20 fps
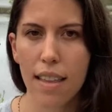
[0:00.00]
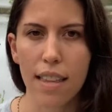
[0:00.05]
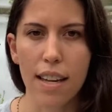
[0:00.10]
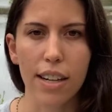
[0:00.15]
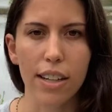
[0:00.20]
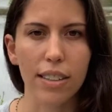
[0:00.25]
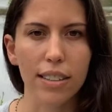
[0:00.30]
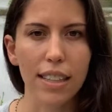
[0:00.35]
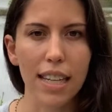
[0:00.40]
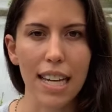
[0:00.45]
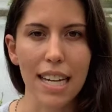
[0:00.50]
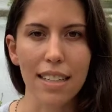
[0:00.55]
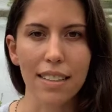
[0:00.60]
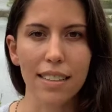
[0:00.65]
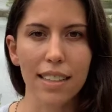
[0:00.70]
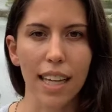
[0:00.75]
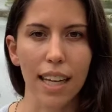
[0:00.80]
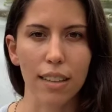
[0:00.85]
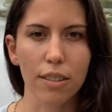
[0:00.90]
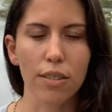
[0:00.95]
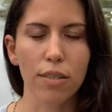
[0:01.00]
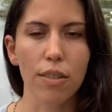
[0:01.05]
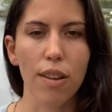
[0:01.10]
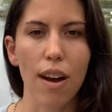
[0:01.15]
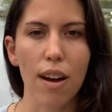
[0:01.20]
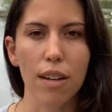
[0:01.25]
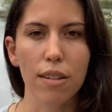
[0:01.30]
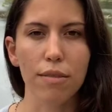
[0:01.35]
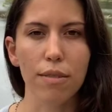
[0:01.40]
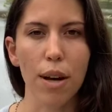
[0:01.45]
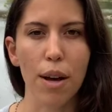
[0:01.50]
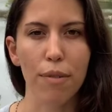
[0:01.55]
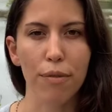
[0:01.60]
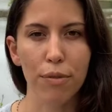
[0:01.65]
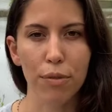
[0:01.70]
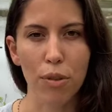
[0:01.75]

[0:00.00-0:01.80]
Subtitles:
there's insect larvae,